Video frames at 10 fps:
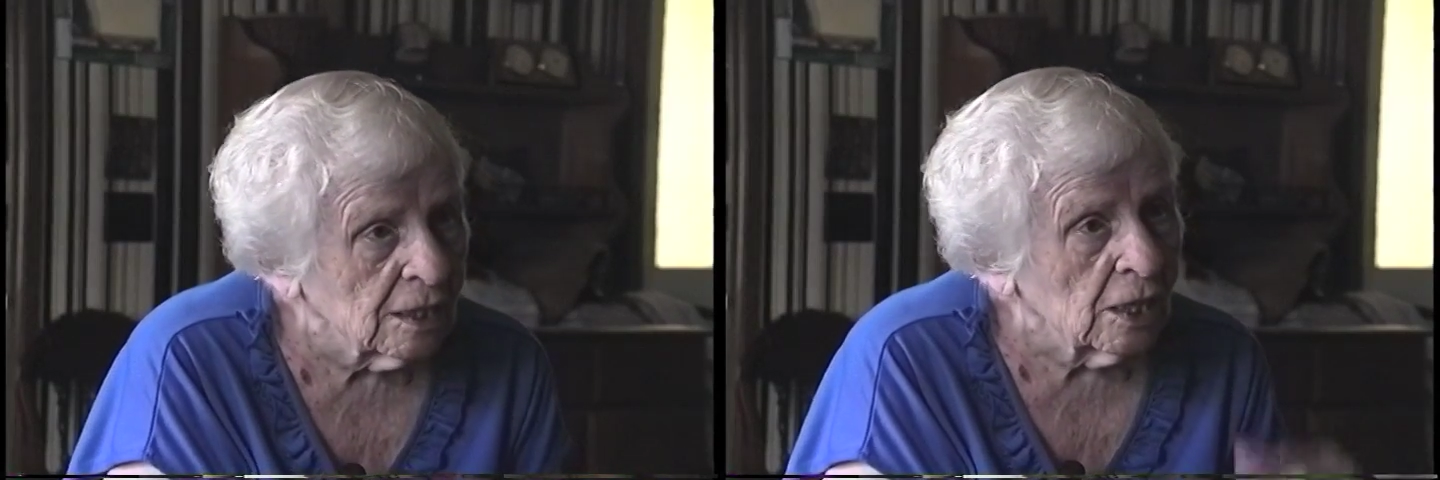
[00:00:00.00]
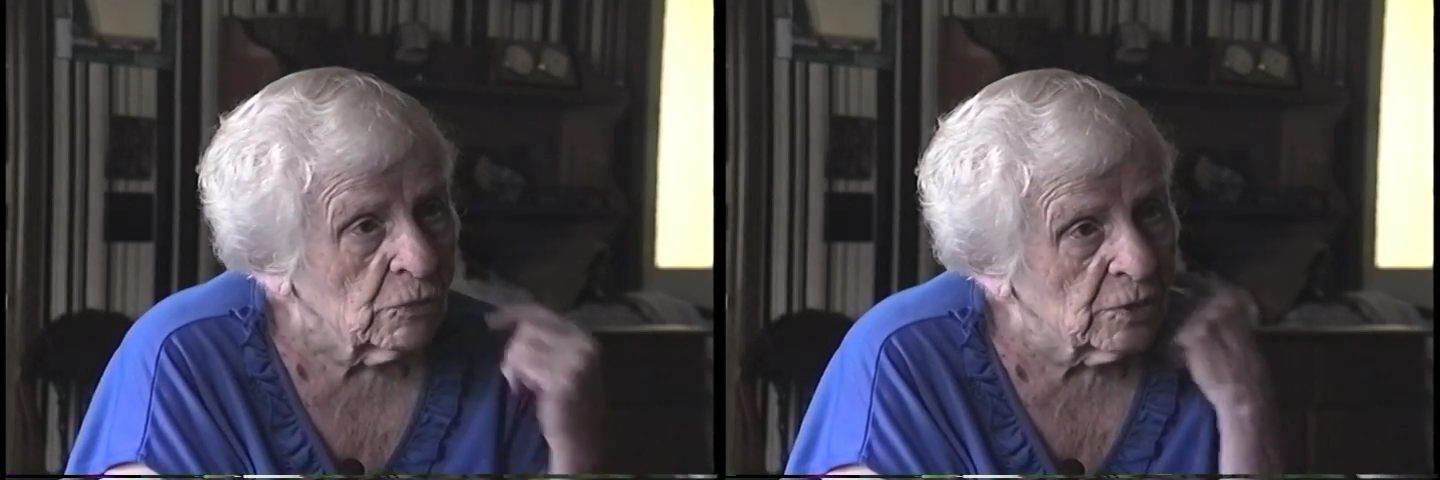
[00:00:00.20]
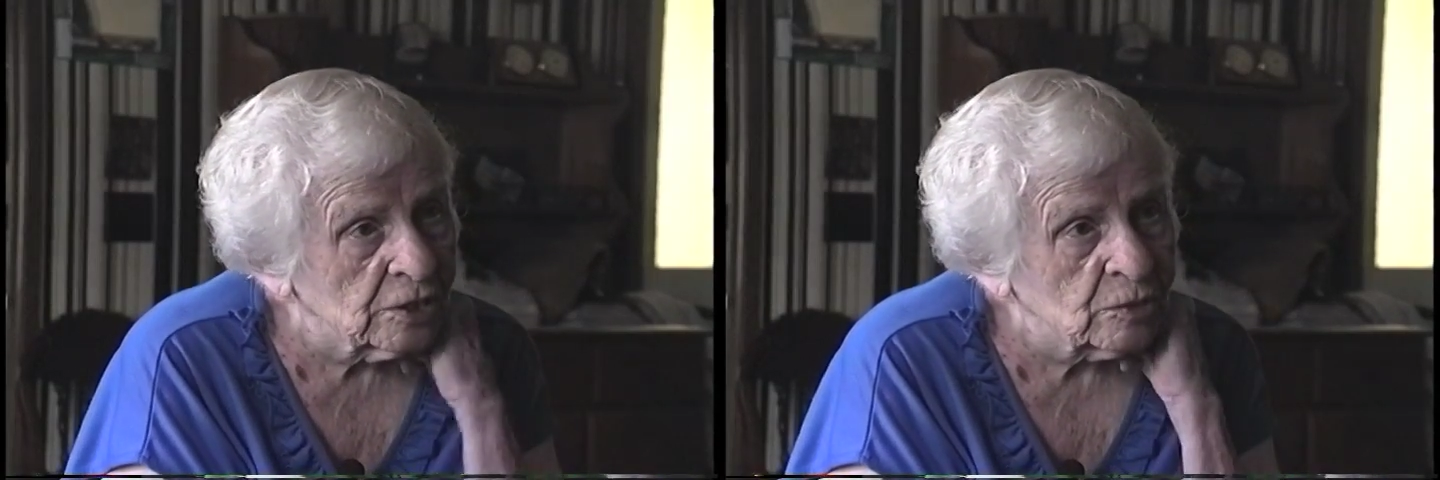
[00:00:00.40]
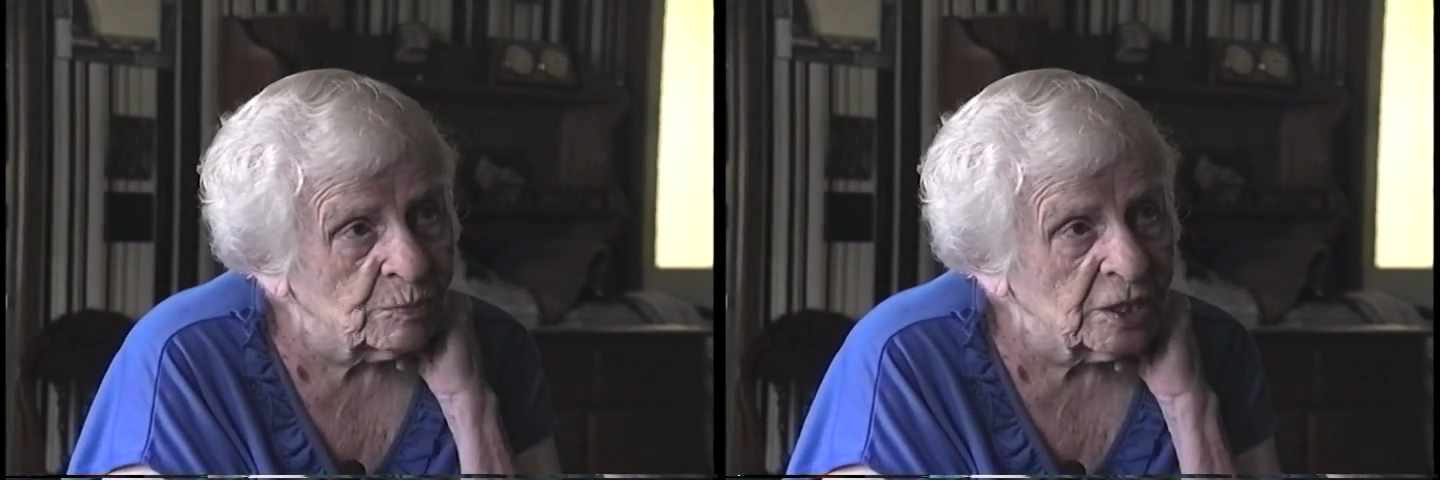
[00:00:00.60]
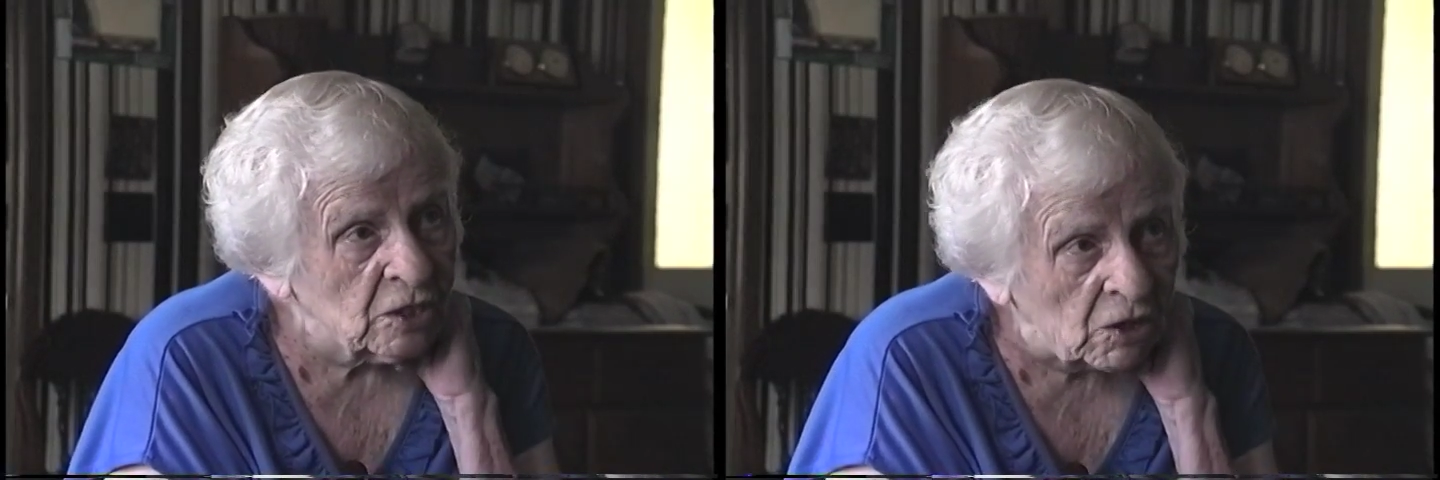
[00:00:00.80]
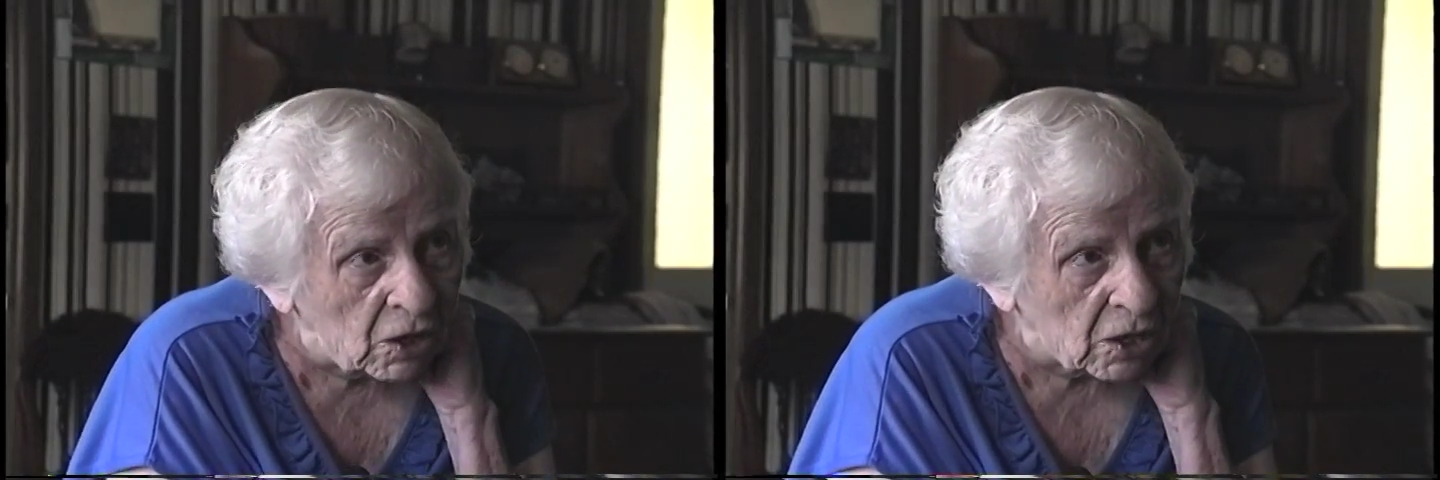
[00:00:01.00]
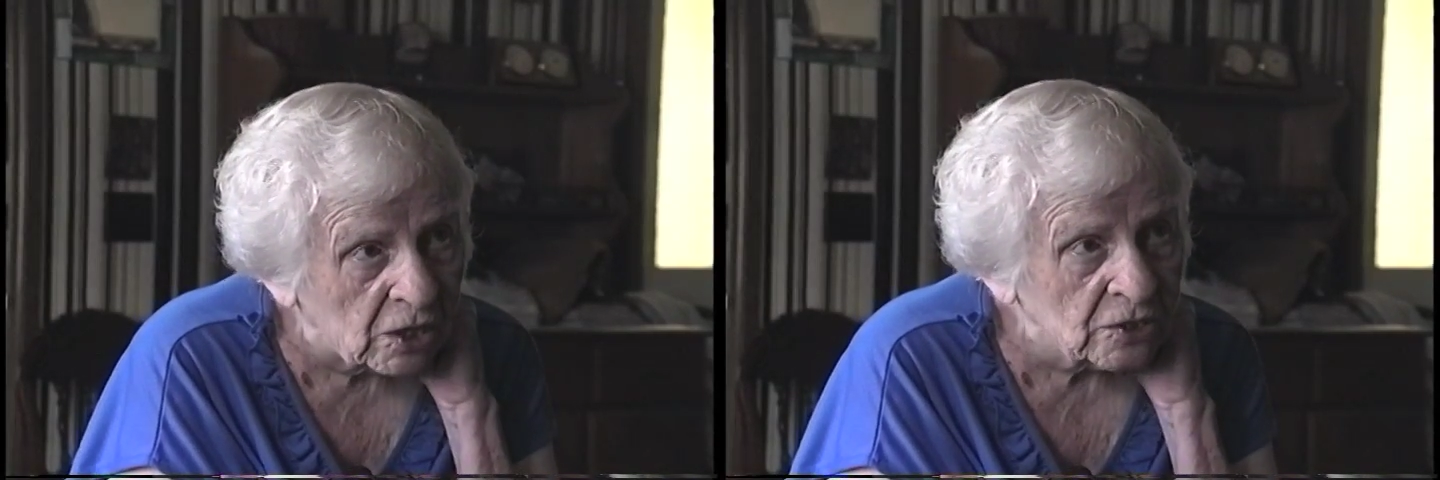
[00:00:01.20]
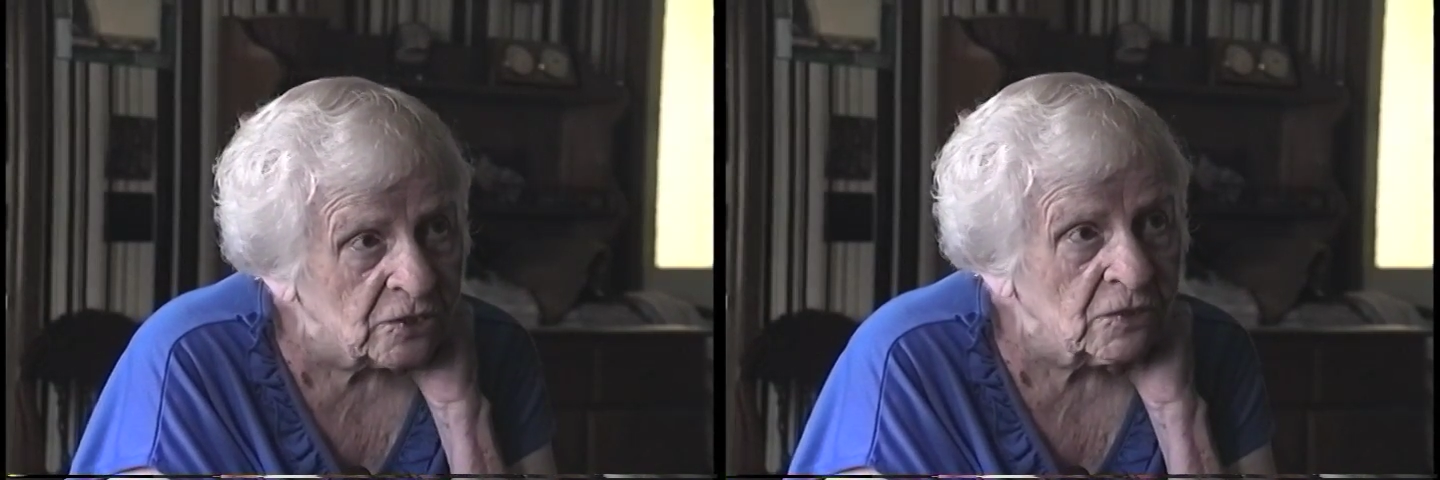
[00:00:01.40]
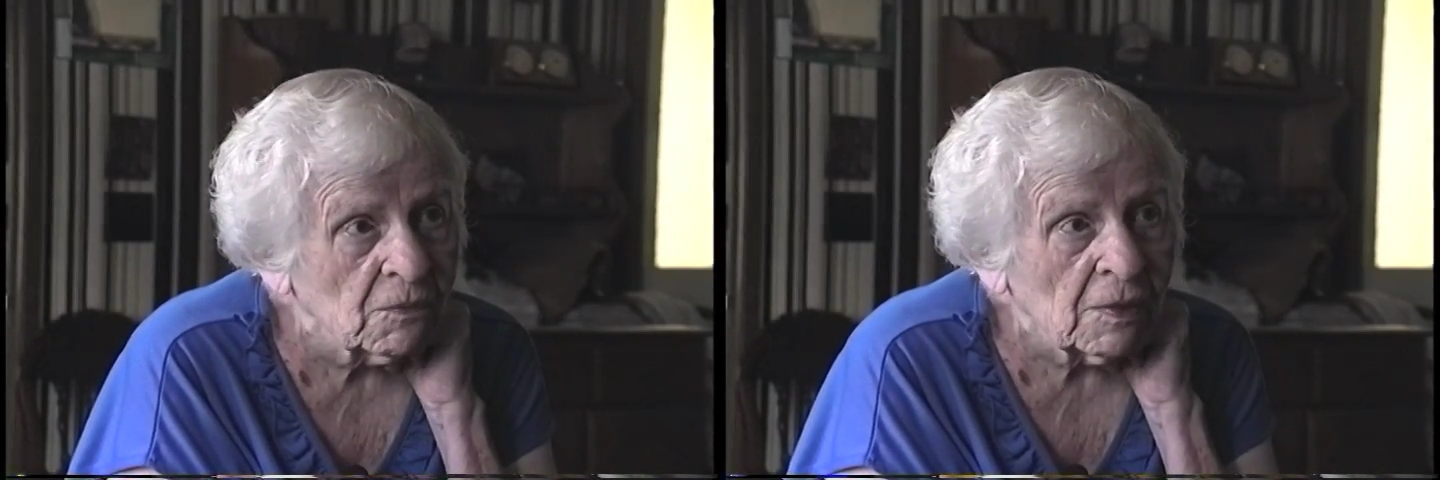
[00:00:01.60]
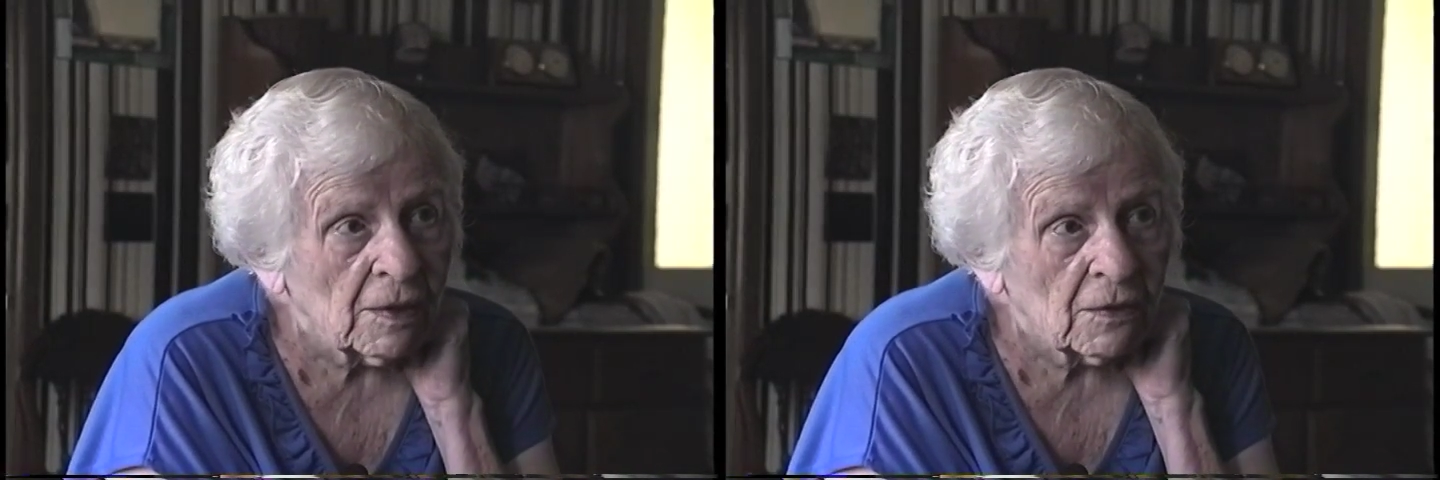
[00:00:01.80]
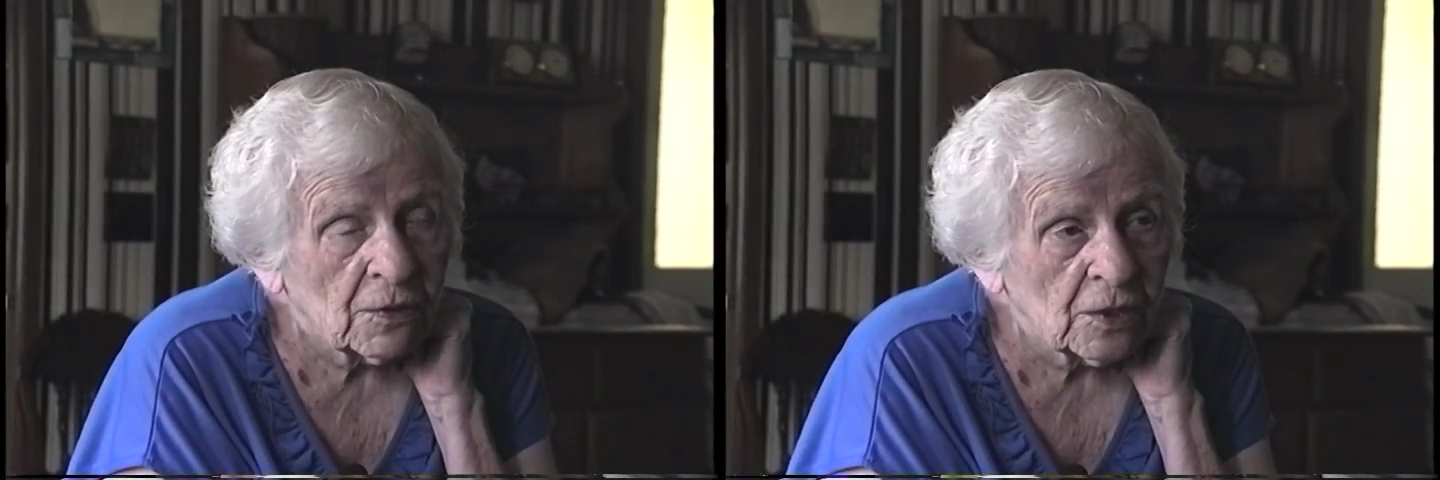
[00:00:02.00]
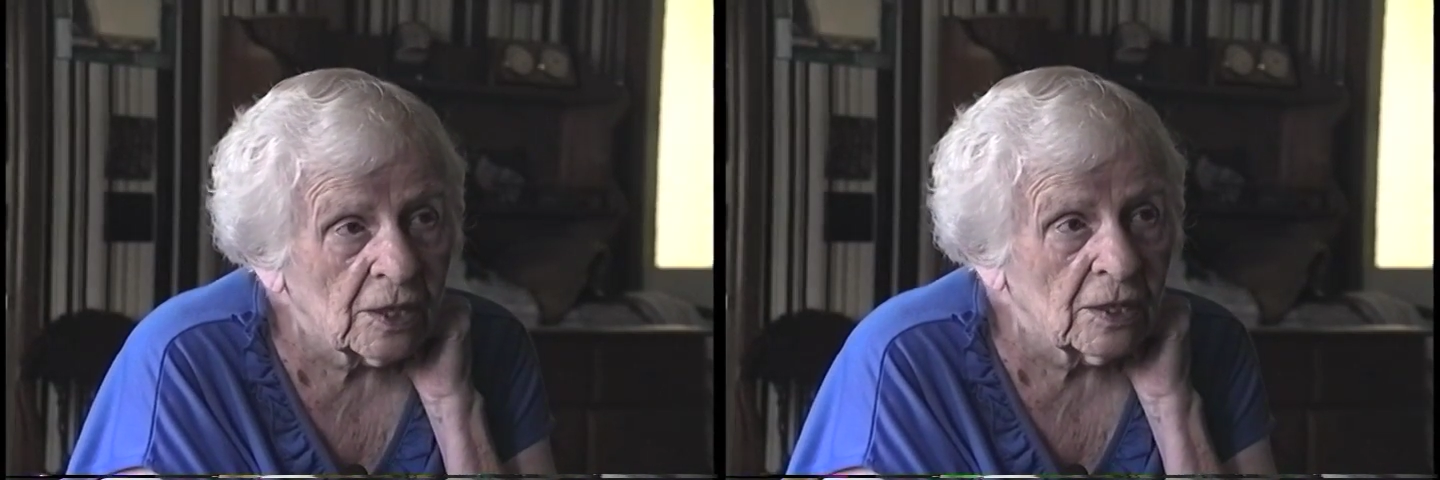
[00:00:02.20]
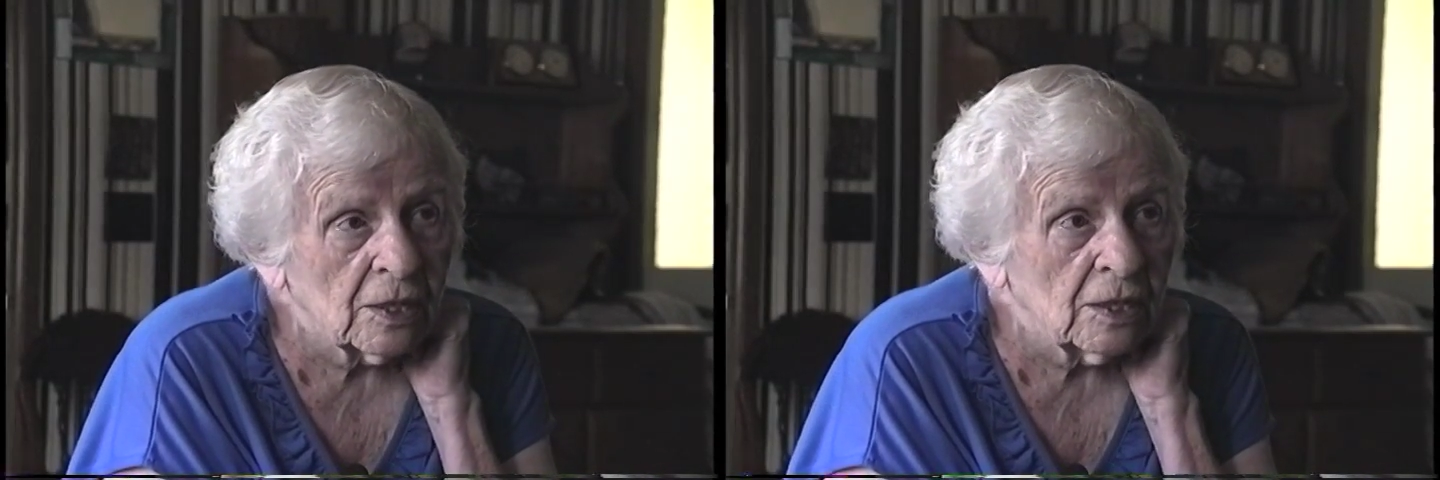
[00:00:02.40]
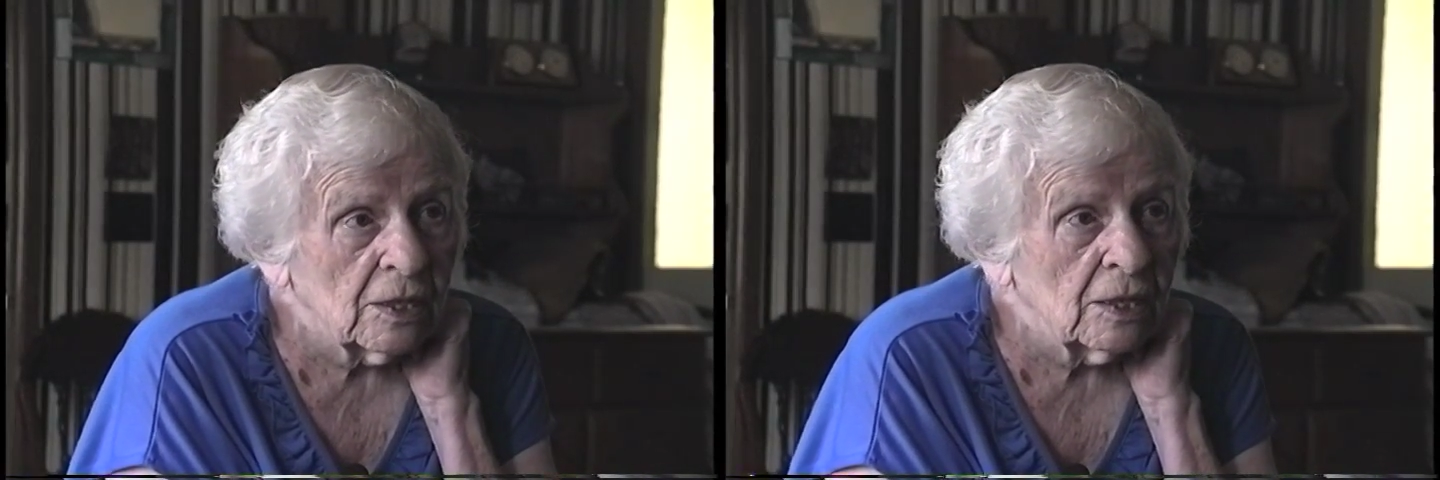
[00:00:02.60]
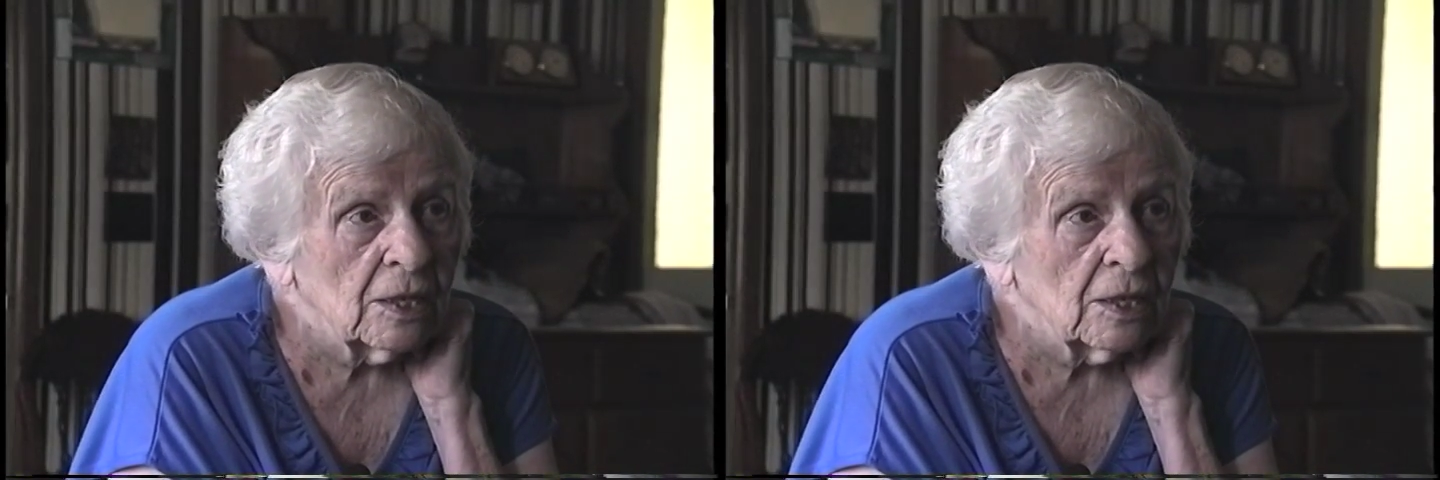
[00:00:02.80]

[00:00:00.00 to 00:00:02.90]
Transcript: was because the